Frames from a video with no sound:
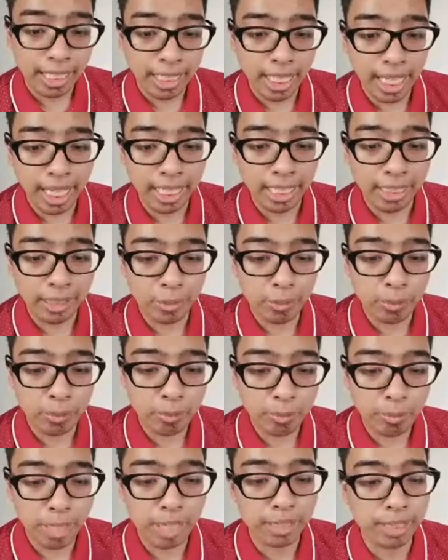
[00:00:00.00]
and
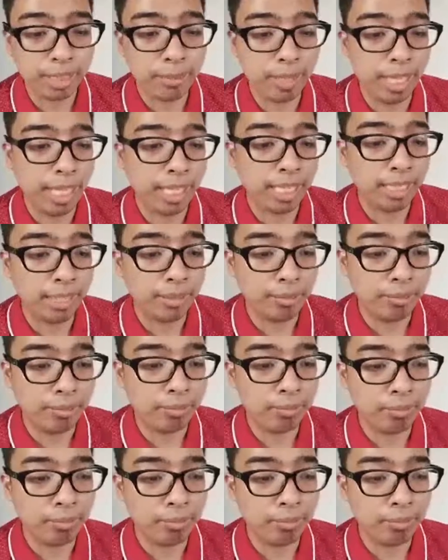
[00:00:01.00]
process and